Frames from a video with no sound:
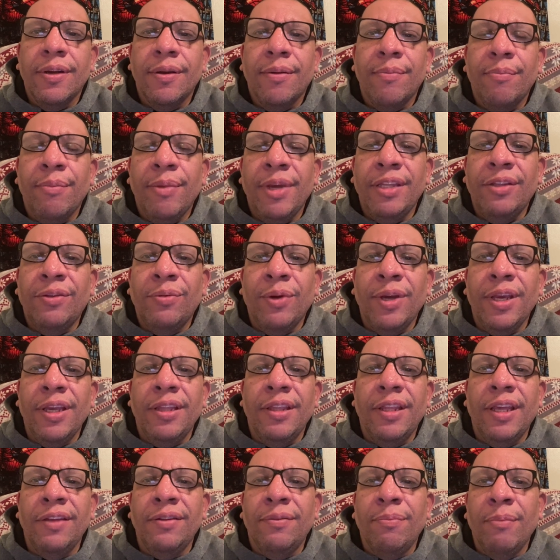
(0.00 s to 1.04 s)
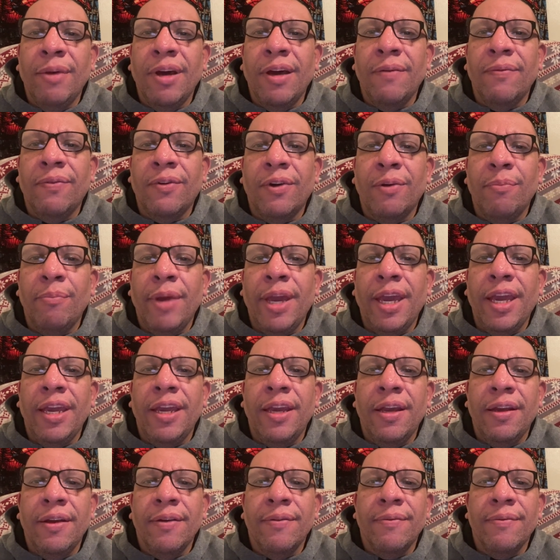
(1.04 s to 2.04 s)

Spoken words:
this month or May.